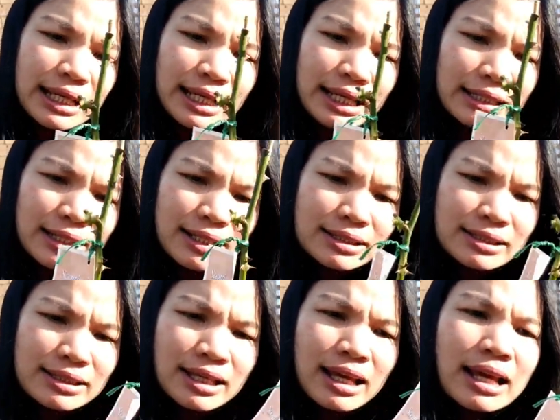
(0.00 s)
And
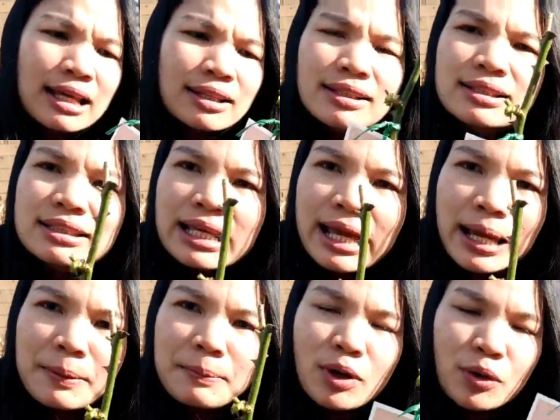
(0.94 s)
the stem